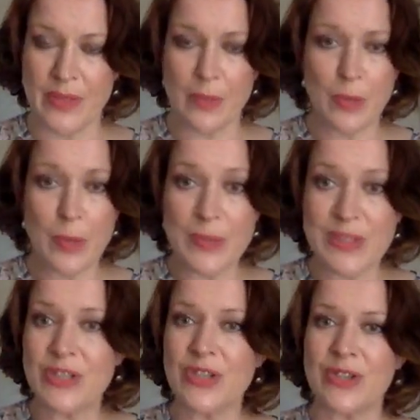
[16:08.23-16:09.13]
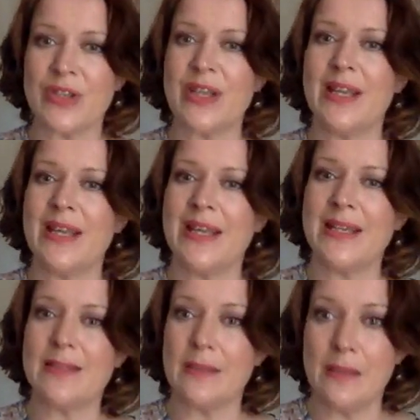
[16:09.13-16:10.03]
The proposition
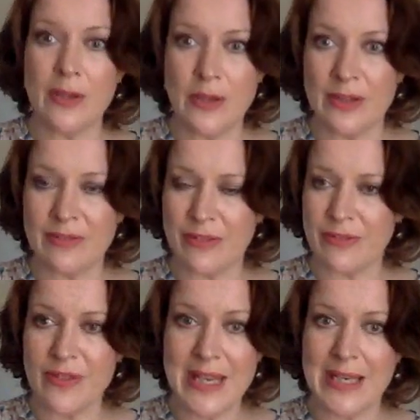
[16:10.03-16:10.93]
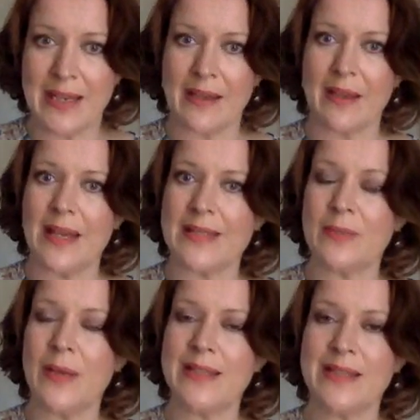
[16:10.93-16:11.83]
is a lure for feeling, as
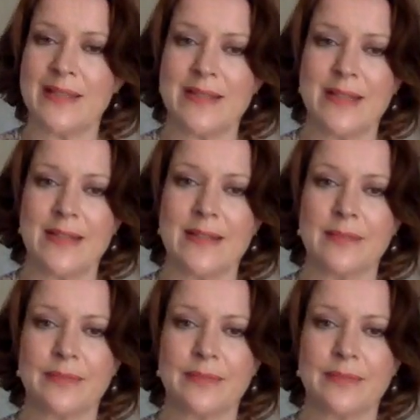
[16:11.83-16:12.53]
Whitehead said.